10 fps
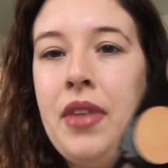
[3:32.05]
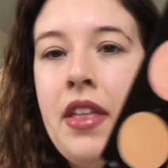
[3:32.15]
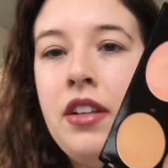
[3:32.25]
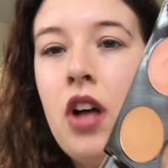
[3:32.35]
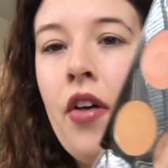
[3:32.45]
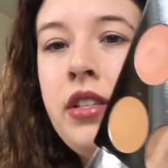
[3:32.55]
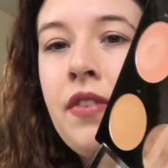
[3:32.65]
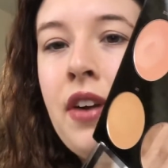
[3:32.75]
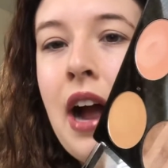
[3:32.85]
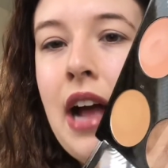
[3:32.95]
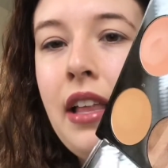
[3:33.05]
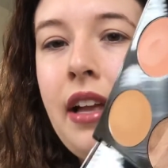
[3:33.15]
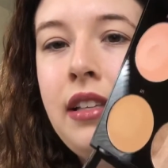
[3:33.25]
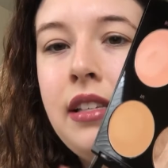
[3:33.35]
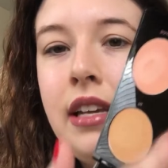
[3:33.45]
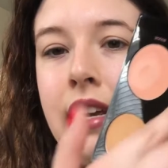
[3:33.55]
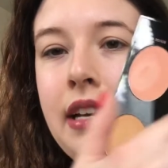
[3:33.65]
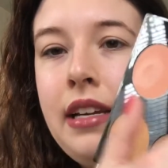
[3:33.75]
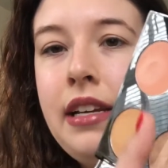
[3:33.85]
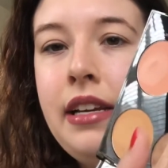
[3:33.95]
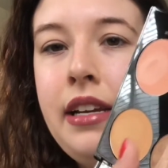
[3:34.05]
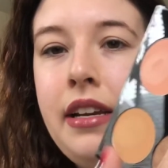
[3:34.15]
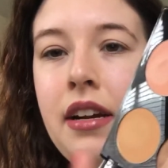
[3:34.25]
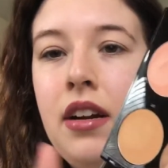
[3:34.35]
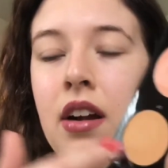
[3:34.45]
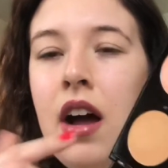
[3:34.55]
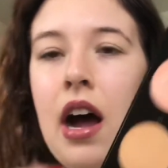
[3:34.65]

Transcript: then just all these different highlights in here.